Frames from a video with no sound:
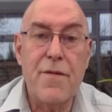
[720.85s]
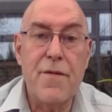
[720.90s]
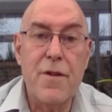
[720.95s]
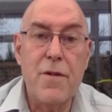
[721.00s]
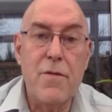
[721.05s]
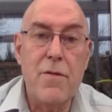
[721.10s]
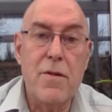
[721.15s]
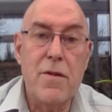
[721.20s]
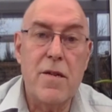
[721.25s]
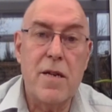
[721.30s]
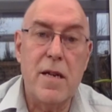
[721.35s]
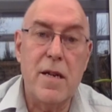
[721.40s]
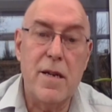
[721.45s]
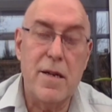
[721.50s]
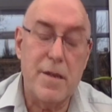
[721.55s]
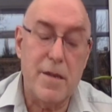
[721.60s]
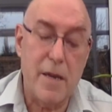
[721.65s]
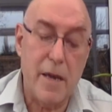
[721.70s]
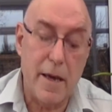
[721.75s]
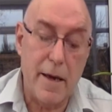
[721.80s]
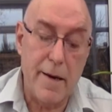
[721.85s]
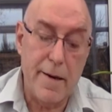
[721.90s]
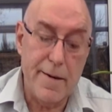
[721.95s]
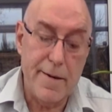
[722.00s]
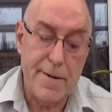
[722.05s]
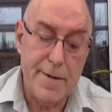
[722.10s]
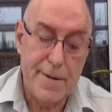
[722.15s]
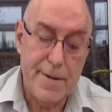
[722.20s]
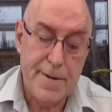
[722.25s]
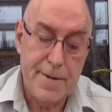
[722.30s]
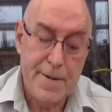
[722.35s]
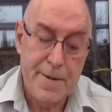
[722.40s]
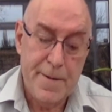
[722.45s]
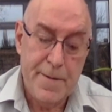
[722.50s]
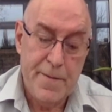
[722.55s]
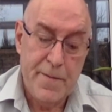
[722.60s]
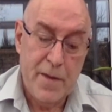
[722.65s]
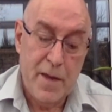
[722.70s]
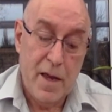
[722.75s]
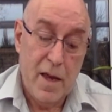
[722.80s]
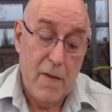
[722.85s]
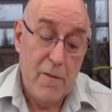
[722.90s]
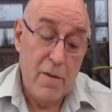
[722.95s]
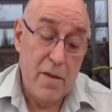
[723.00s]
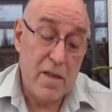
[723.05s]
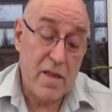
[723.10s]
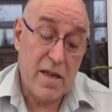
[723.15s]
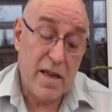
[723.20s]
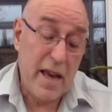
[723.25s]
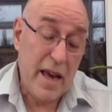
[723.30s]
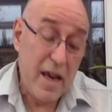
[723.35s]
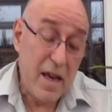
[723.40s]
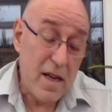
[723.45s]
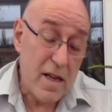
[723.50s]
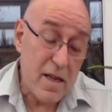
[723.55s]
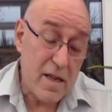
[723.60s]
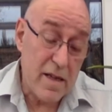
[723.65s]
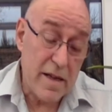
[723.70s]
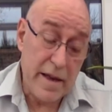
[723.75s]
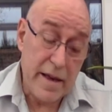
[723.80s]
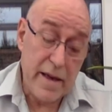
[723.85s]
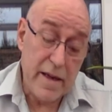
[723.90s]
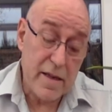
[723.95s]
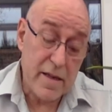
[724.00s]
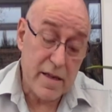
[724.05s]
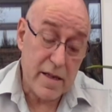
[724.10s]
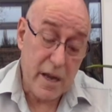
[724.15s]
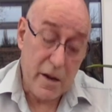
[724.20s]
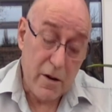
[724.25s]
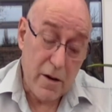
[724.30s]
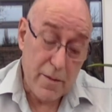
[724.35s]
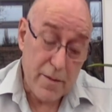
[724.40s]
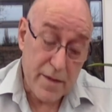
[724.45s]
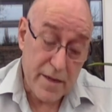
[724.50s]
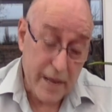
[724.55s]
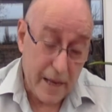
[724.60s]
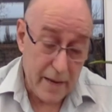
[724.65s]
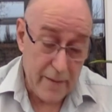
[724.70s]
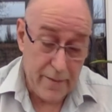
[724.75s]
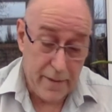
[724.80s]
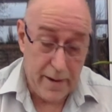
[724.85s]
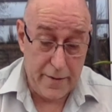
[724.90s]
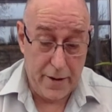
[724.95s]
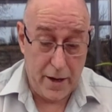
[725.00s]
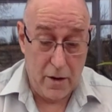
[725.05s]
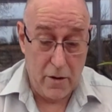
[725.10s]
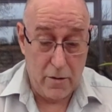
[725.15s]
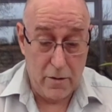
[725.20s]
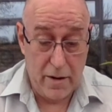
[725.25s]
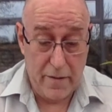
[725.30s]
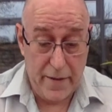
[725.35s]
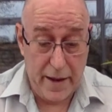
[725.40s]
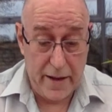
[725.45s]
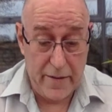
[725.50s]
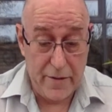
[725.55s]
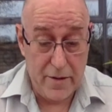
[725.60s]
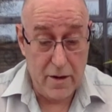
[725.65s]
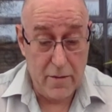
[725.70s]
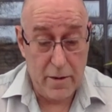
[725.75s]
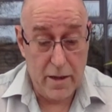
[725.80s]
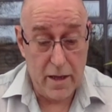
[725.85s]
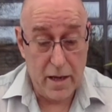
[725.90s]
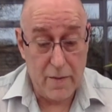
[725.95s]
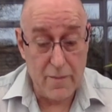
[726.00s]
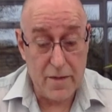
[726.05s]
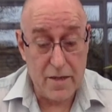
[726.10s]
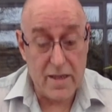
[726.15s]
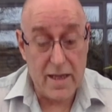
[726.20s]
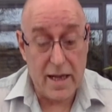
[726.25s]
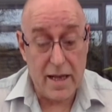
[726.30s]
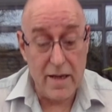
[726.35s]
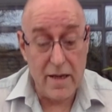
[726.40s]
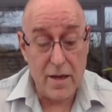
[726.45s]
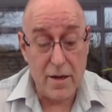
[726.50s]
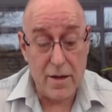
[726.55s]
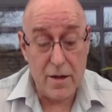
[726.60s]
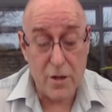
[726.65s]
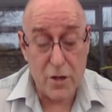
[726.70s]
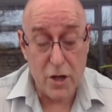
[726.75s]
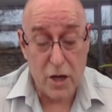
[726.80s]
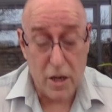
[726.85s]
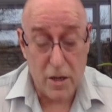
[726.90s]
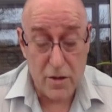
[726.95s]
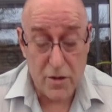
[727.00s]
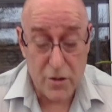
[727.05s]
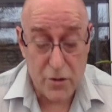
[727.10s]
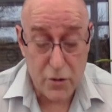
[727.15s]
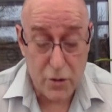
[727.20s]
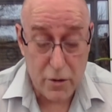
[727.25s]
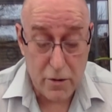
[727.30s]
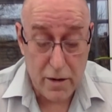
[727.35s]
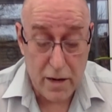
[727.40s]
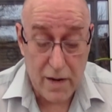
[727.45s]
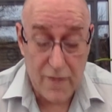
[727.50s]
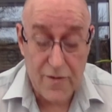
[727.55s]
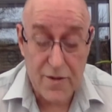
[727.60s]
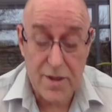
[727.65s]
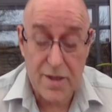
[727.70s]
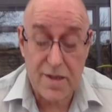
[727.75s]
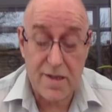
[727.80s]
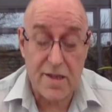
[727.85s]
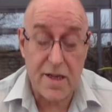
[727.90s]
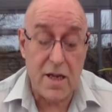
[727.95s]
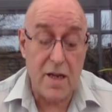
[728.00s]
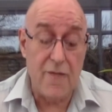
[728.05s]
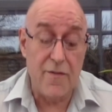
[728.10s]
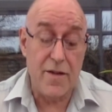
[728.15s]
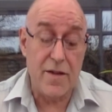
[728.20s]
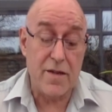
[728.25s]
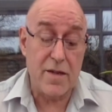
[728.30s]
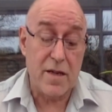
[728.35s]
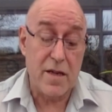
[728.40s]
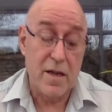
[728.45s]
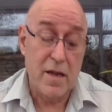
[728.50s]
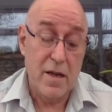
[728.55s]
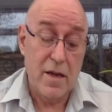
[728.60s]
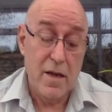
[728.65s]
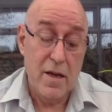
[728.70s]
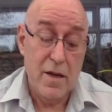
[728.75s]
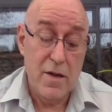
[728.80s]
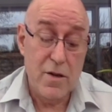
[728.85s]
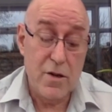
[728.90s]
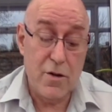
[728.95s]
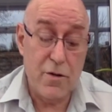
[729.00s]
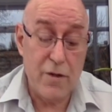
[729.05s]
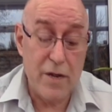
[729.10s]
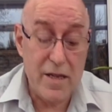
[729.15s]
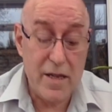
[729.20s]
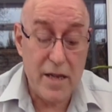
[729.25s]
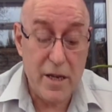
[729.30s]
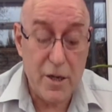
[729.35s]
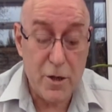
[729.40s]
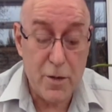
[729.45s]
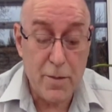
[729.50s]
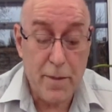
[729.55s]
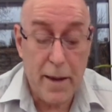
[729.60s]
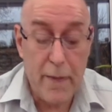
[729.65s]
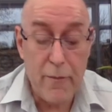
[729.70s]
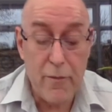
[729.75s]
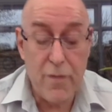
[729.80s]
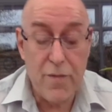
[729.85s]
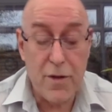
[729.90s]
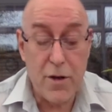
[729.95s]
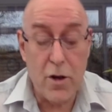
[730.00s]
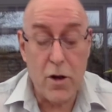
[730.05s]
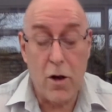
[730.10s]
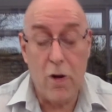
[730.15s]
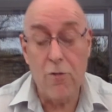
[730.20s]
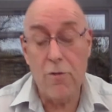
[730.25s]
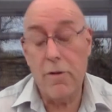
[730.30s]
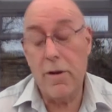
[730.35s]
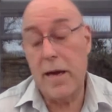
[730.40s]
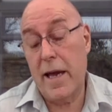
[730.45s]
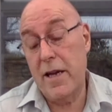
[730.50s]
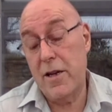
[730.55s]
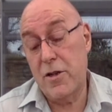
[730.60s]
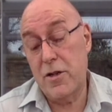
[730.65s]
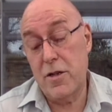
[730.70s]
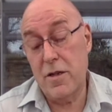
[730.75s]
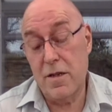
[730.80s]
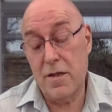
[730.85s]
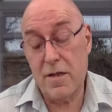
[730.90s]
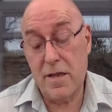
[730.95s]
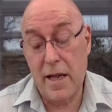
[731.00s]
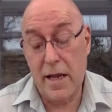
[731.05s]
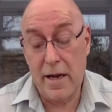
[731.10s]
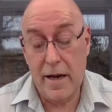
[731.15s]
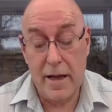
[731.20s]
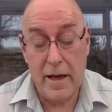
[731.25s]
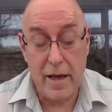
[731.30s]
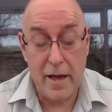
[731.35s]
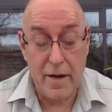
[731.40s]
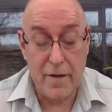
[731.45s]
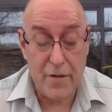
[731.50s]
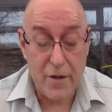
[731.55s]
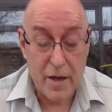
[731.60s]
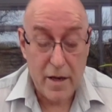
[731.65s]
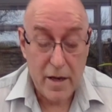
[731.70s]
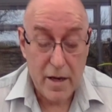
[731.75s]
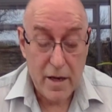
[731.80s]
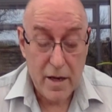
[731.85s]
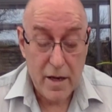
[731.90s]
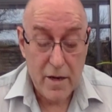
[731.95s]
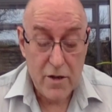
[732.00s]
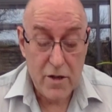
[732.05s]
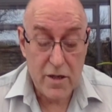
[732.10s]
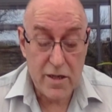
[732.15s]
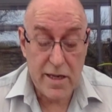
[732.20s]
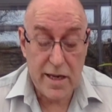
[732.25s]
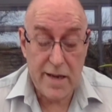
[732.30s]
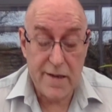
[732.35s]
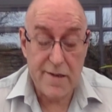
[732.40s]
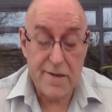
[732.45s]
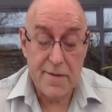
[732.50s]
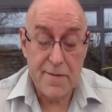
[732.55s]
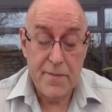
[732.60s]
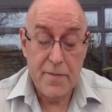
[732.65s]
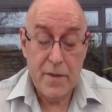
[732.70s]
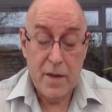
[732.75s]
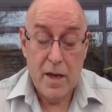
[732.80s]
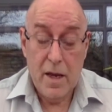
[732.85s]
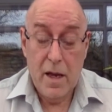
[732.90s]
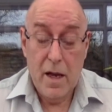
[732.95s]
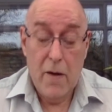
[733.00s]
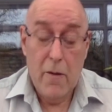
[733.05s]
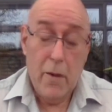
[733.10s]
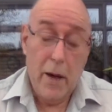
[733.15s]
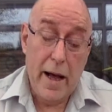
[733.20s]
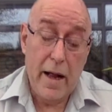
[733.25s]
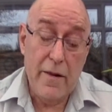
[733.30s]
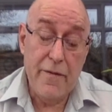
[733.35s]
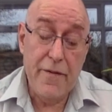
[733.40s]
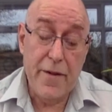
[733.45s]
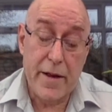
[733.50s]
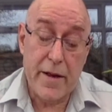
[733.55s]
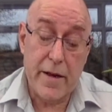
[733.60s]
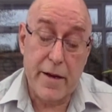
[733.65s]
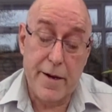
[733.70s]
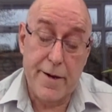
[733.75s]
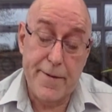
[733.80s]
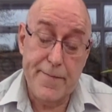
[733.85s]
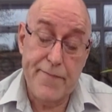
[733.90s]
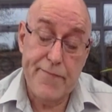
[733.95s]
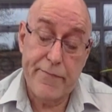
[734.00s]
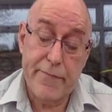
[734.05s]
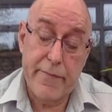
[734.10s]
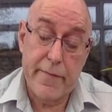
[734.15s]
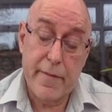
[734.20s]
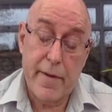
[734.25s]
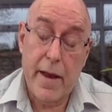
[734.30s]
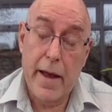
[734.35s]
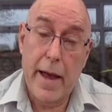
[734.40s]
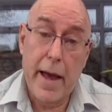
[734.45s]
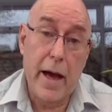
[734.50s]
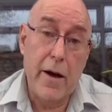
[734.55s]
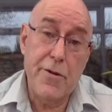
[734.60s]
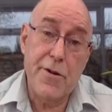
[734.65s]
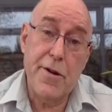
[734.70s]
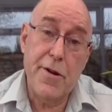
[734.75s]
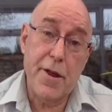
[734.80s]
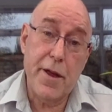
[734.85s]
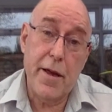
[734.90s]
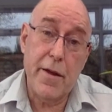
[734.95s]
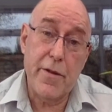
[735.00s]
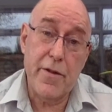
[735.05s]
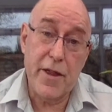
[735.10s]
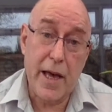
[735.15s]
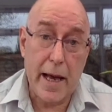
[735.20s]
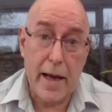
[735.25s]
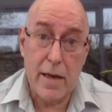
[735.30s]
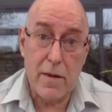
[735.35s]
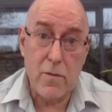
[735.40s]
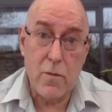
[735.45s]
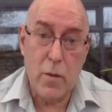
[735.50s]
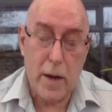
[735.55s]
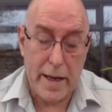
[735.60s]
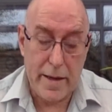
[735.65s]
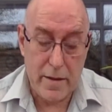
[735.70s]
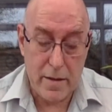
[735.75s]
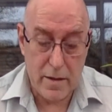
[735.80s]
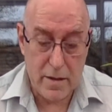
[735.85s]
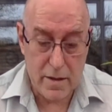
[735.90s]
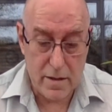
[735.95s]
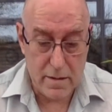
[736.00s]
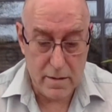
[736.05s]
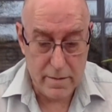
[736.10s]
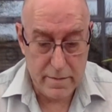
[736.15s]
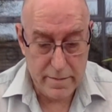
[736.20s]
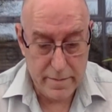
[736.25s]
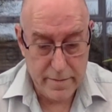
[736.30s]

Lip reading: futility. Miss Kingsley is so upset by the whole event that when I'm standing at the church door after the service to greet each member of the congregation as they leave, she says, "Well, Vicar, how do you think that went?"